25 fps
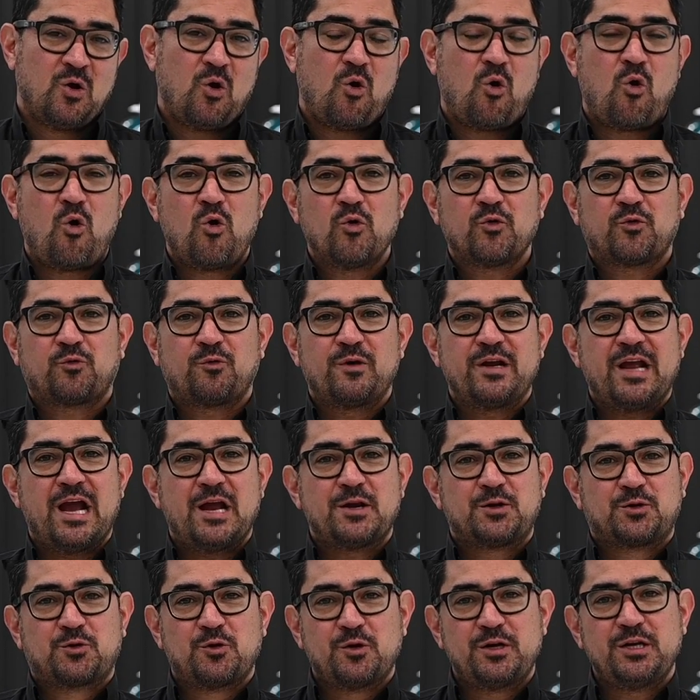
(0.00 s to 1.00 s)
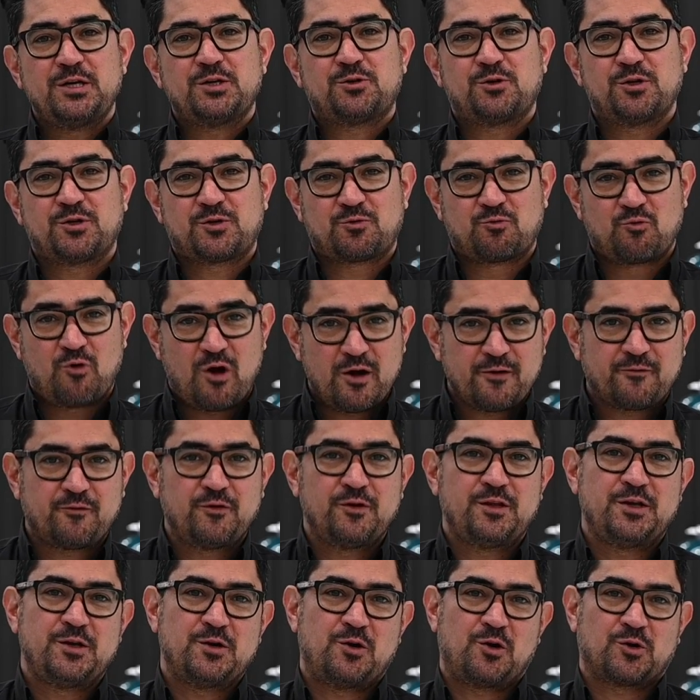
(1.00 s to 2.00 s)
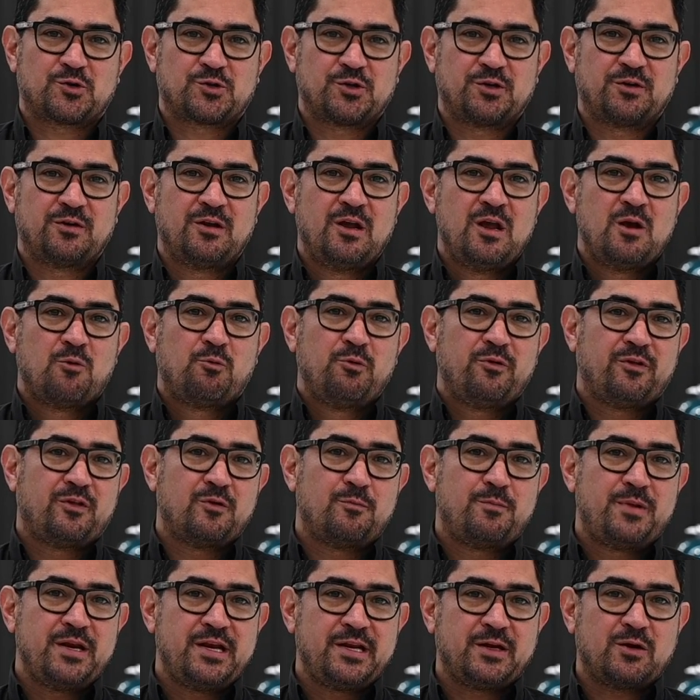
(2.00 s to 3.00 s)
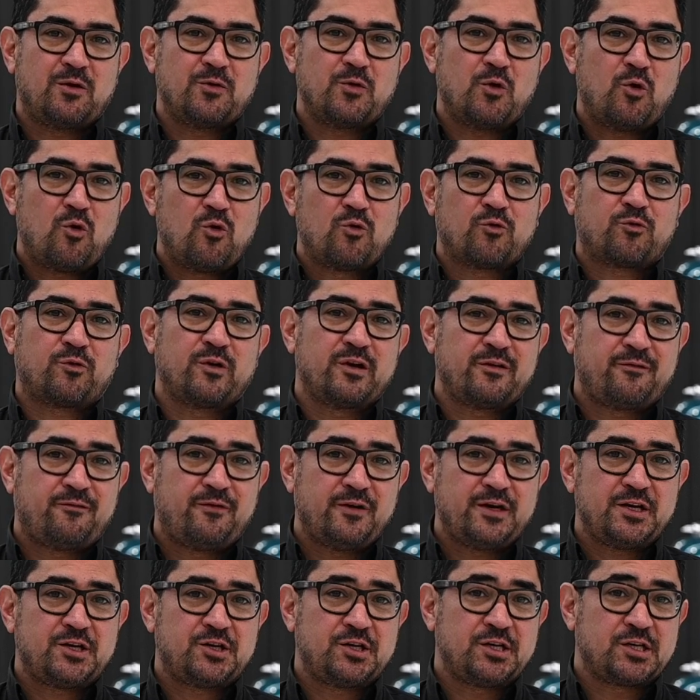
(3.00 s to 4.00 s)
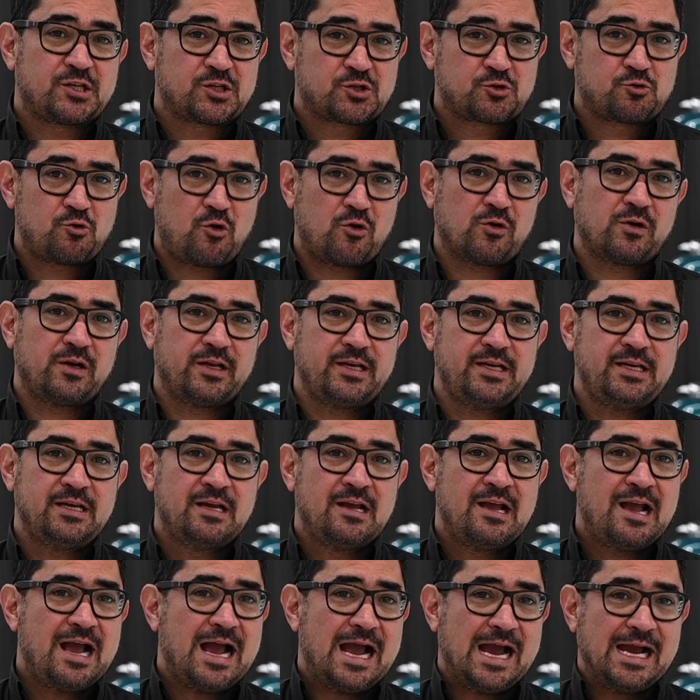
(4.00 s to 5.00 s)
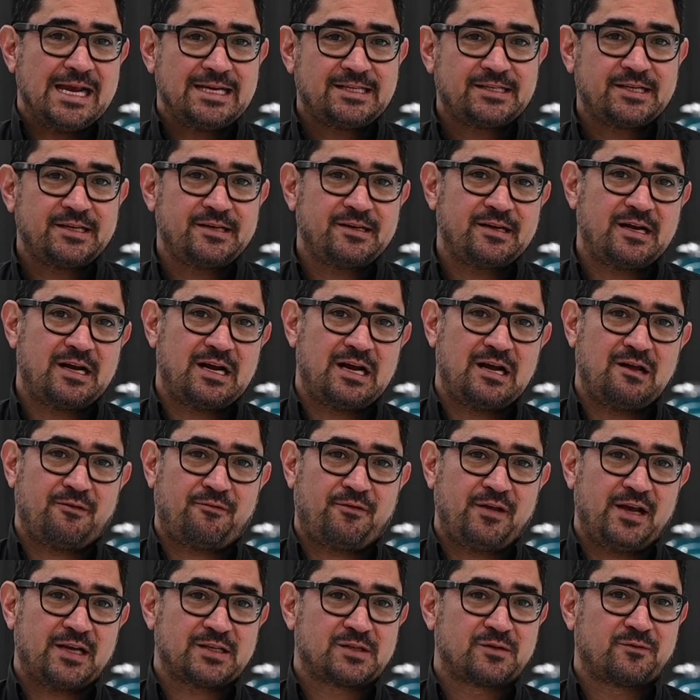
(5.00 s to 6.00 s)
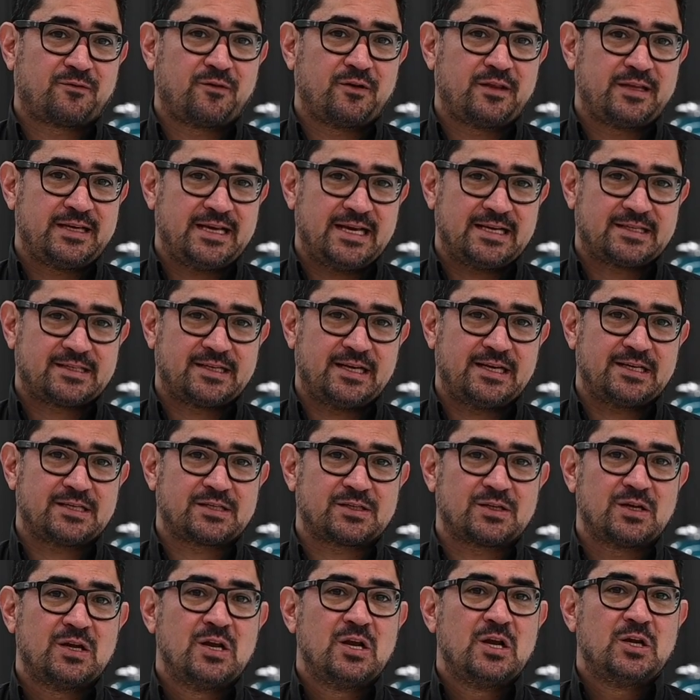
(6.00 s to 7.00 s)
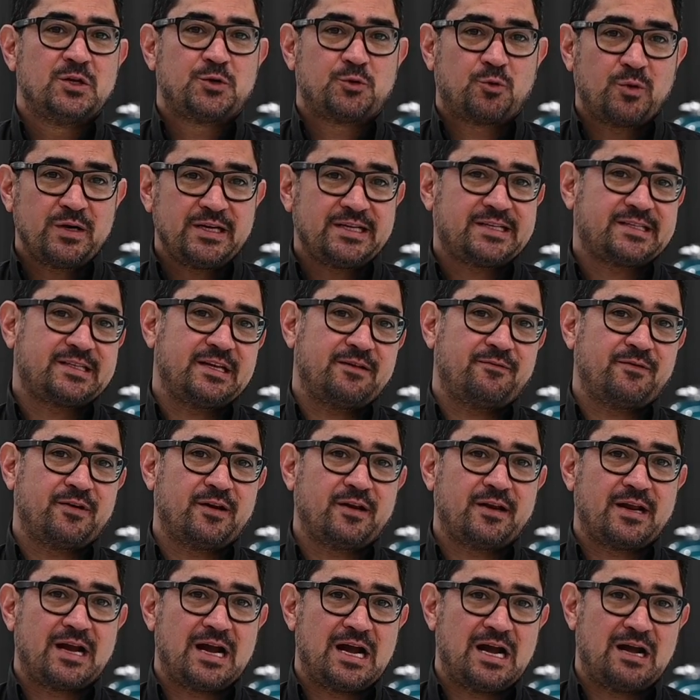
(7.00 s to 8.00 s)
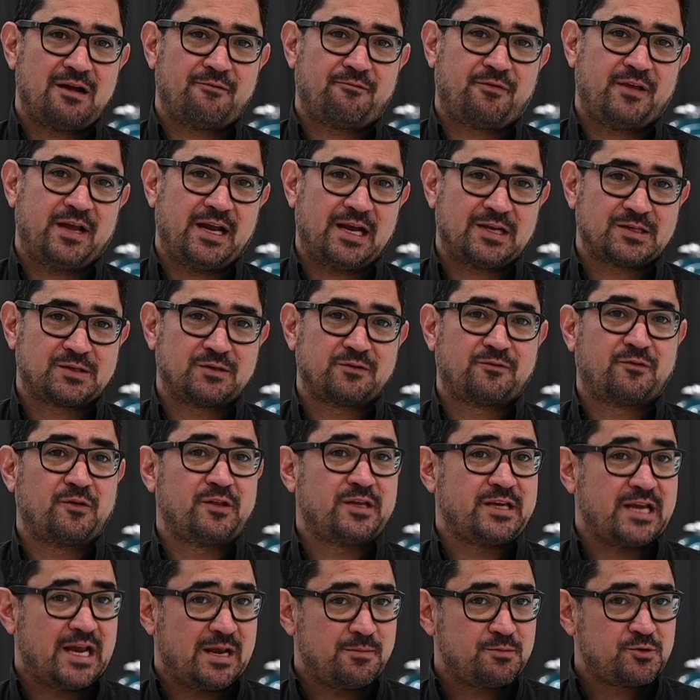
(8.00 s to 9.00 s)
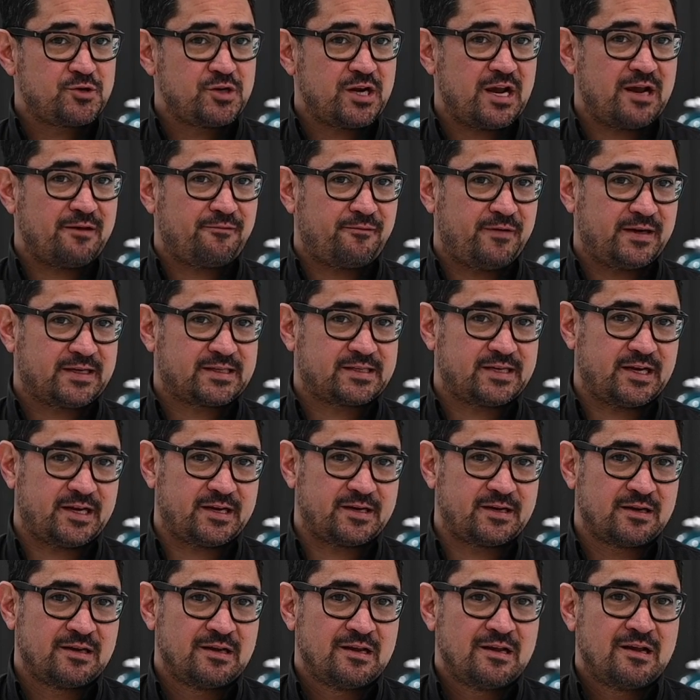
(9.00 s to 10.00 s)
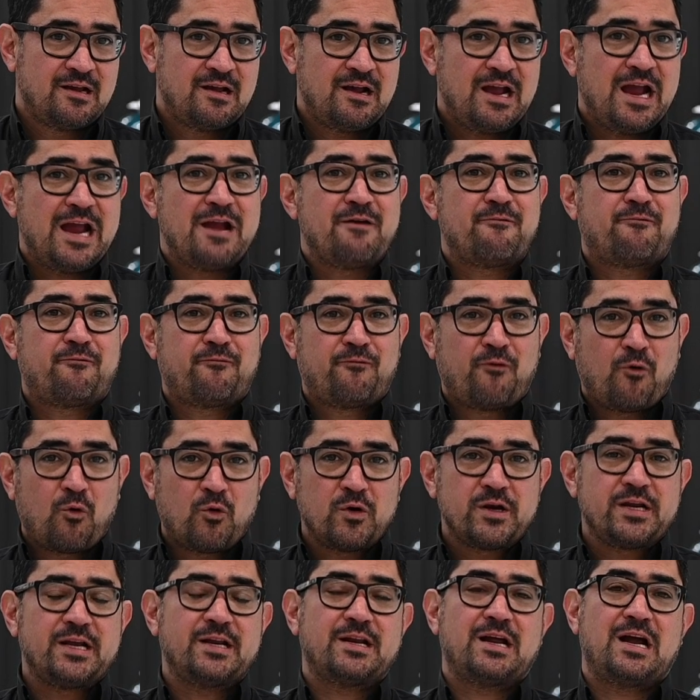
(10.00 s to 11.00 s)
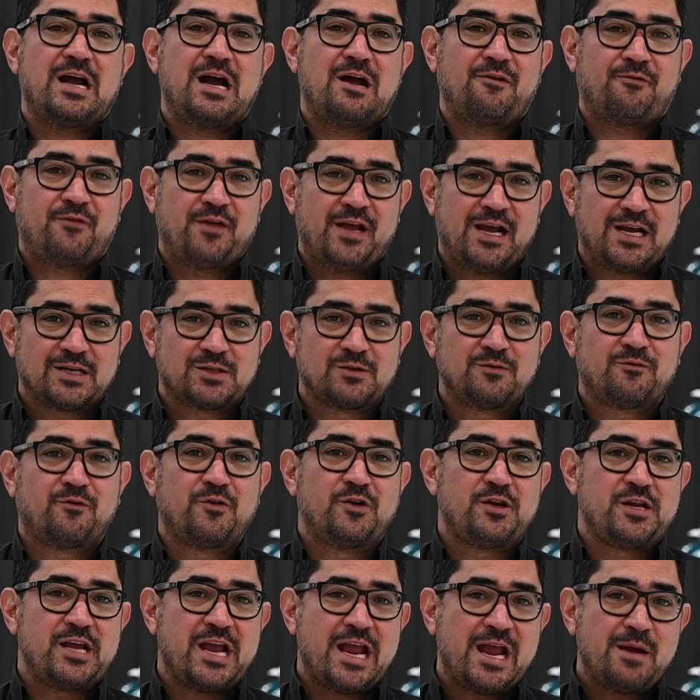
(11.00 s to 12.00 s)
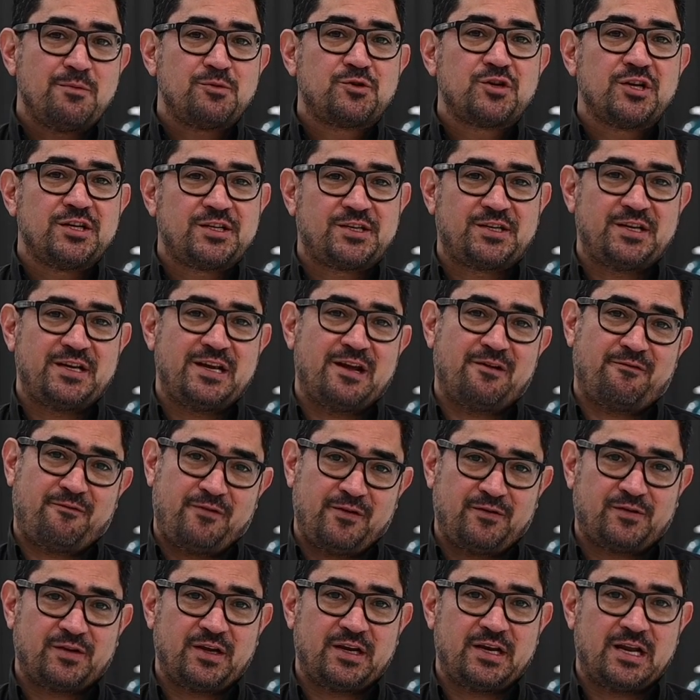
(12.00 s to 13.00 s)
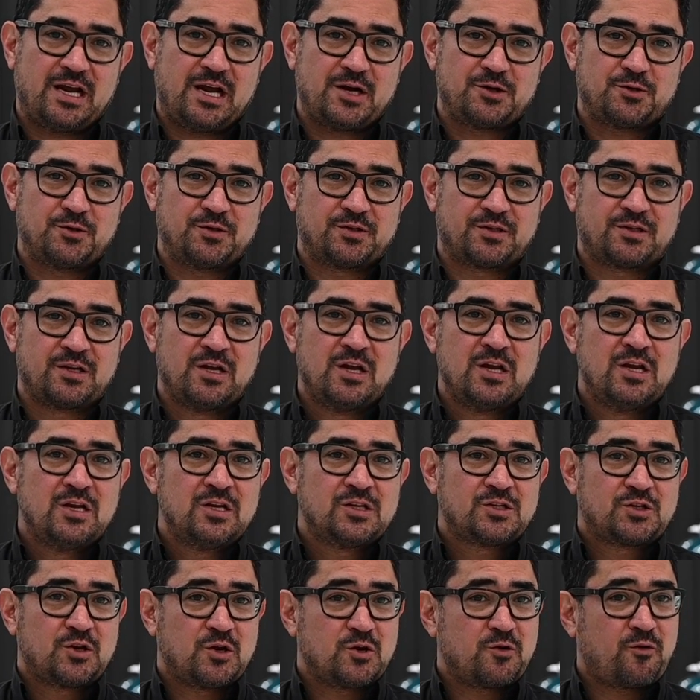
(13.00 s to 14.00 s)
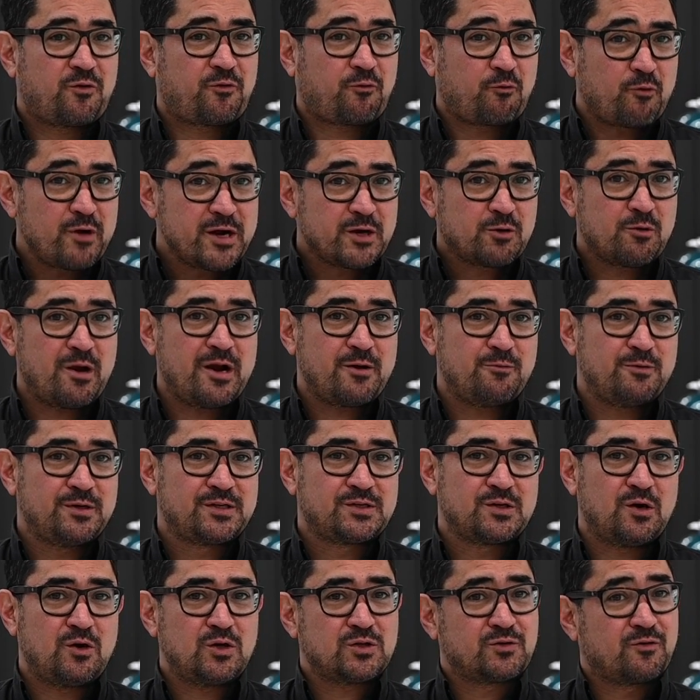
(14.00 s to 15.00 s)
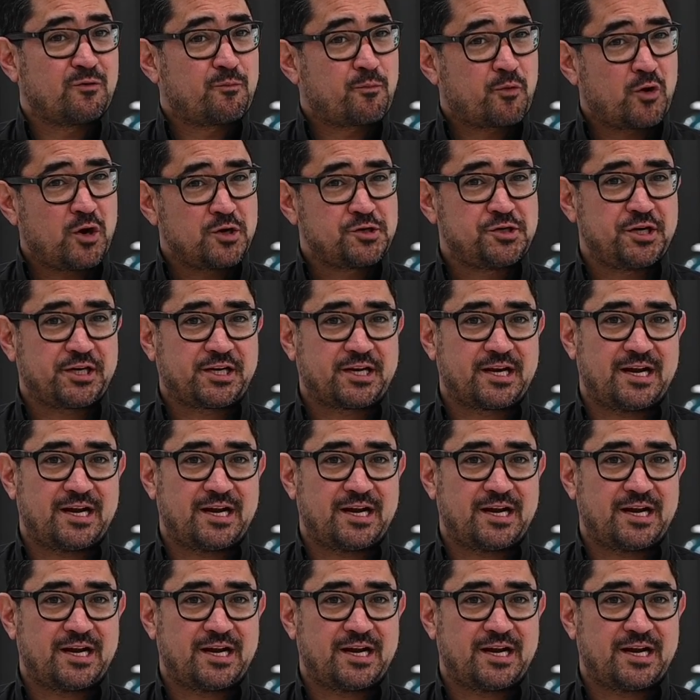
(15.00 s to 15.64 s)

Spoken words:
All 3 had good interest right through the auction, with the bidding on all 3 finishing strongly, $18,500 for the SS, $27,500 for the MGA Fixhead, and $40,500 for the MGTF 1500s. So 3 great results for project